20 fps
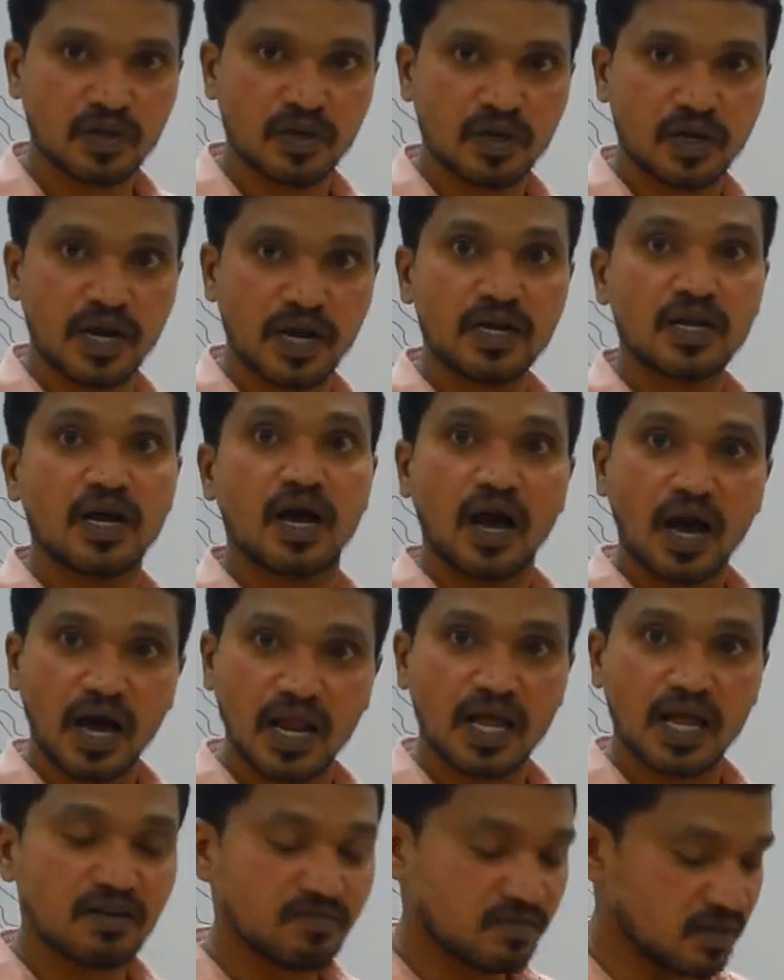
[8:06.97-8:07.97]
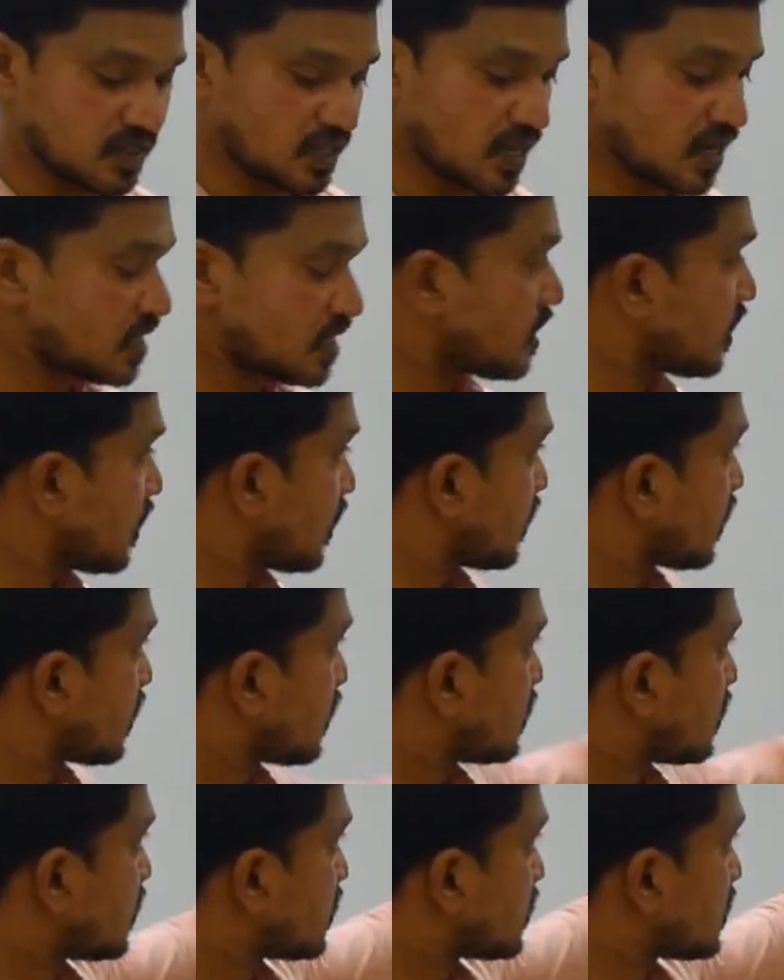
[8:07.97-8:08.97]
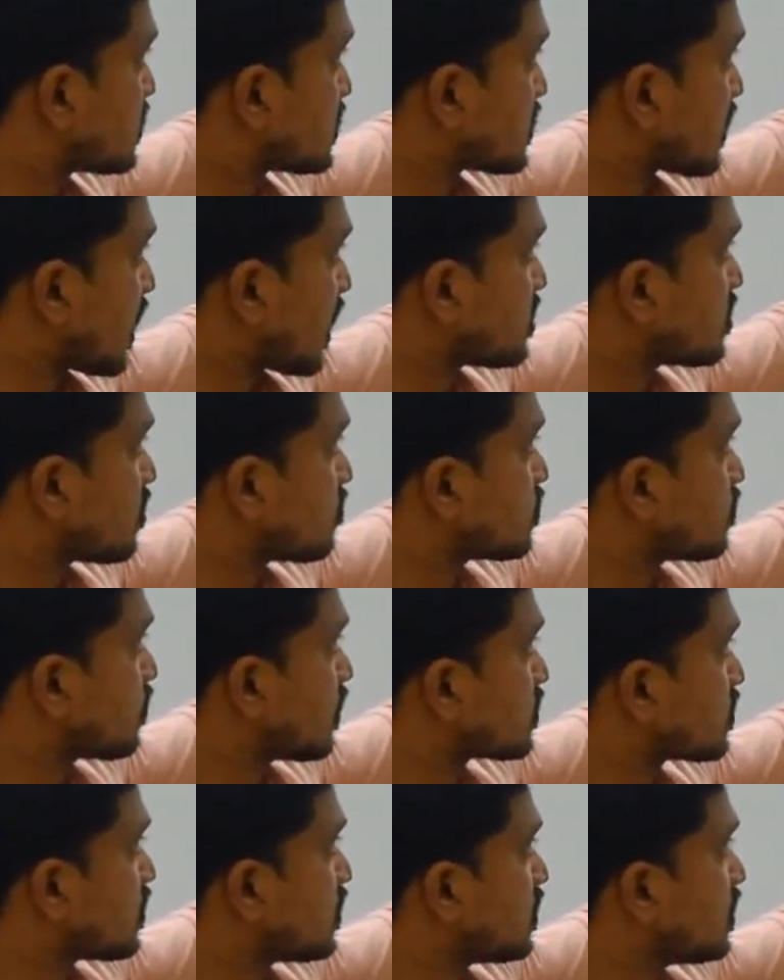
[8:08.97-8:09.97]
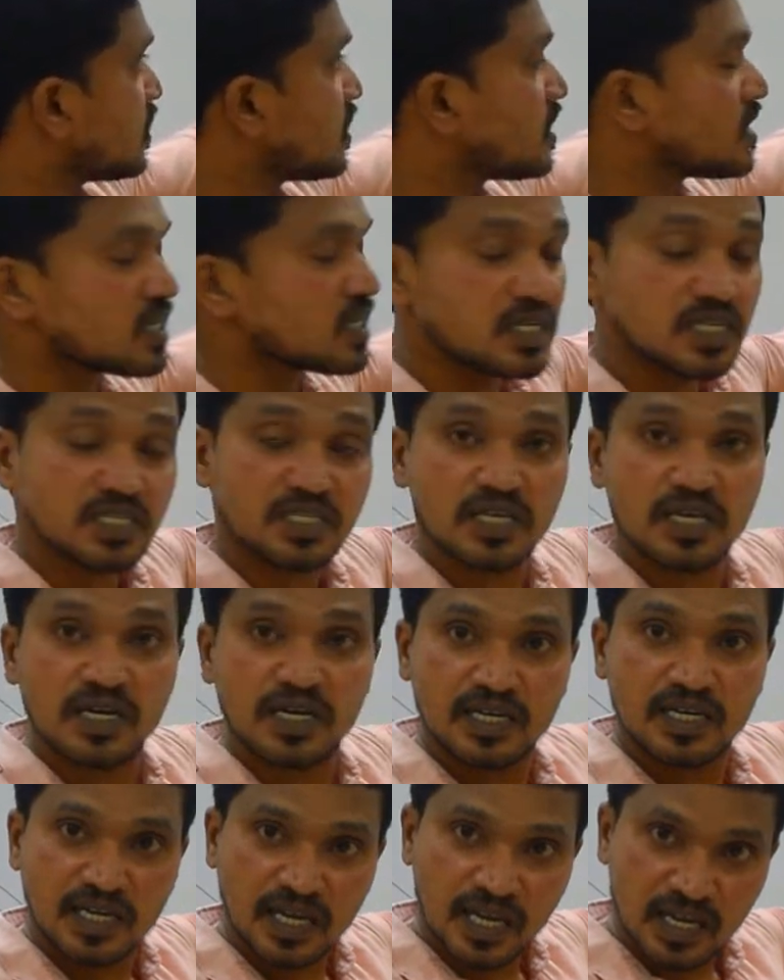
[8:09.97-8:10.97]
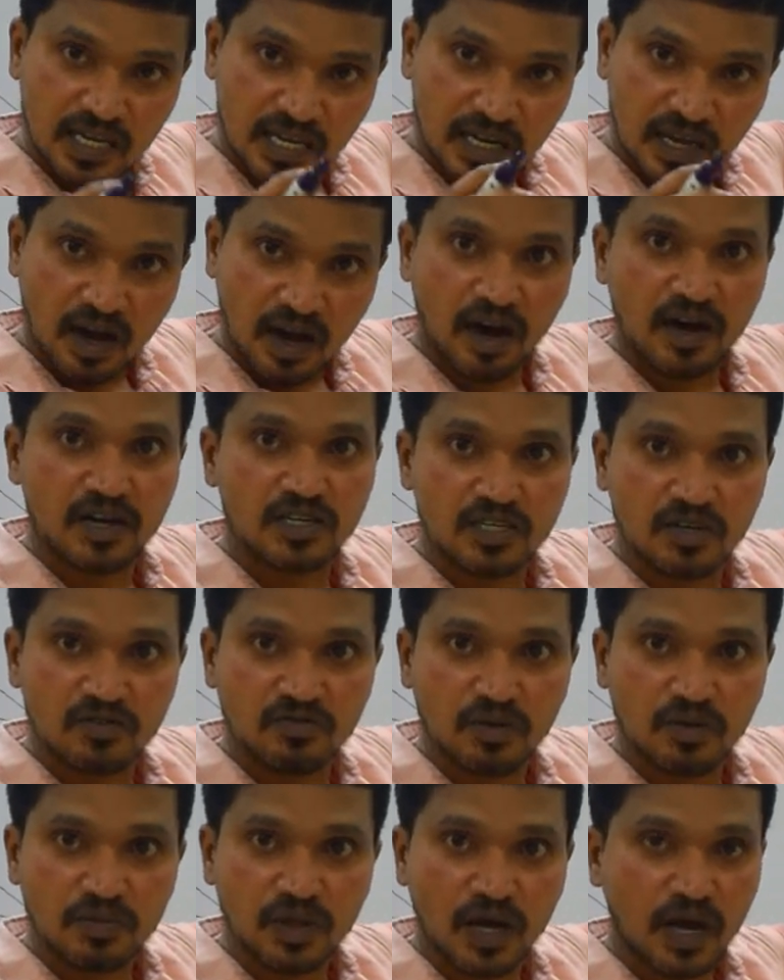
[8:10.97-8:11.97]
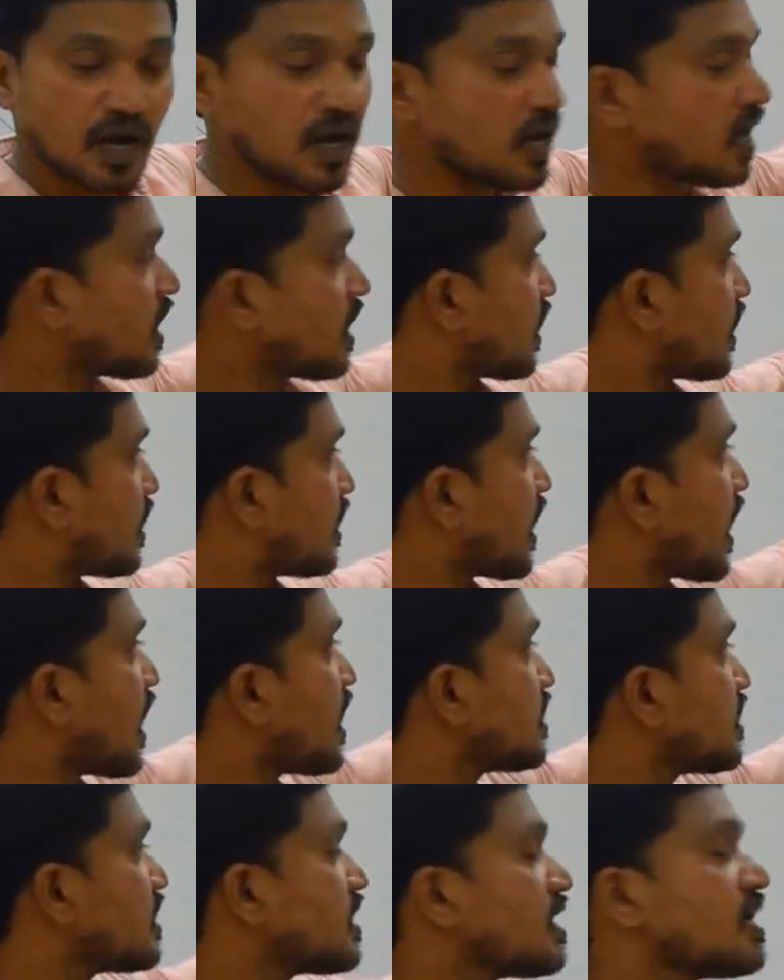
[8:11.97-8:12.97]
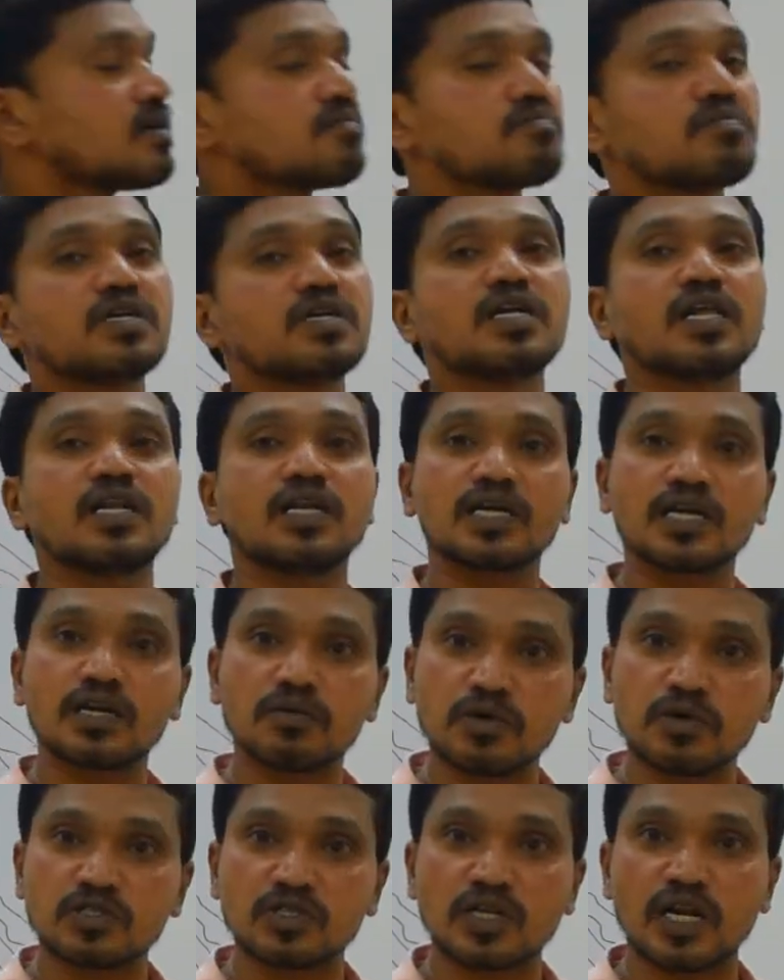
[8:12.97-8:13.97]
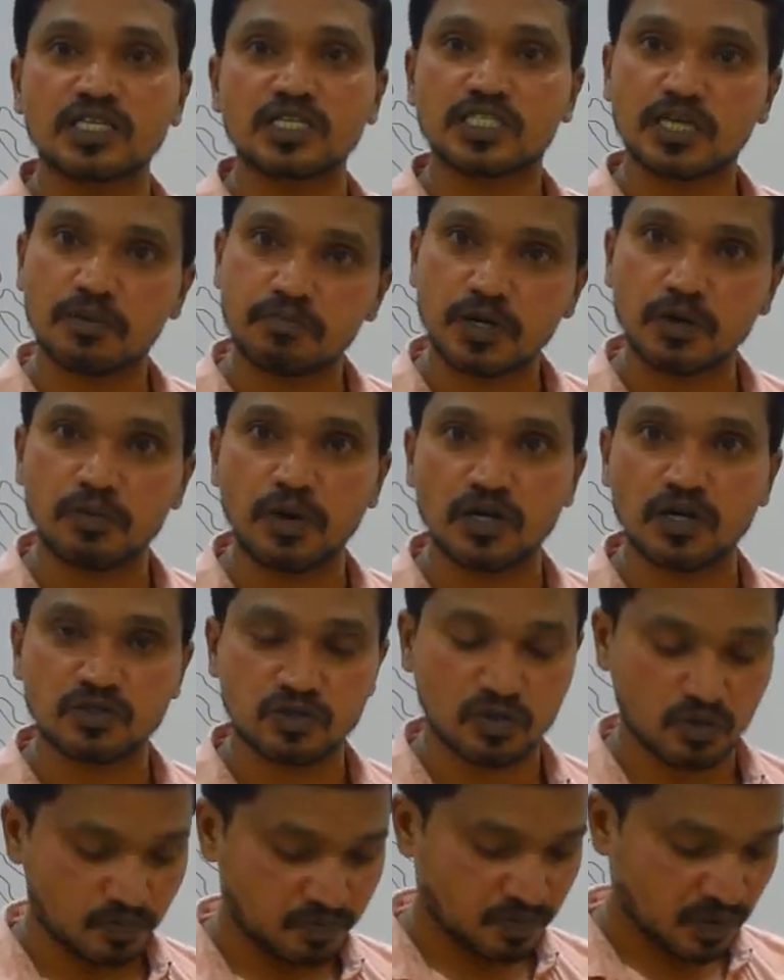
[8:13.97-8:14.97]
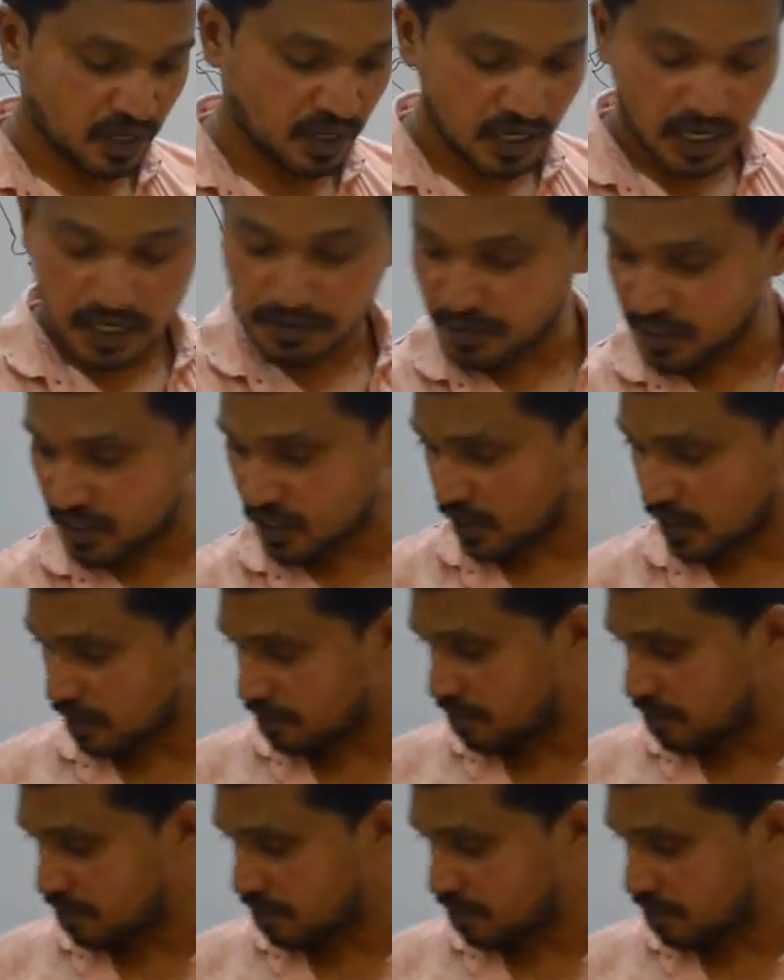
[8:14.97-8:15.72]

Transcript: Right? Along with that, this triceps muscle is taking origin from the lateral and medial intermuscular septum also. Let me draw the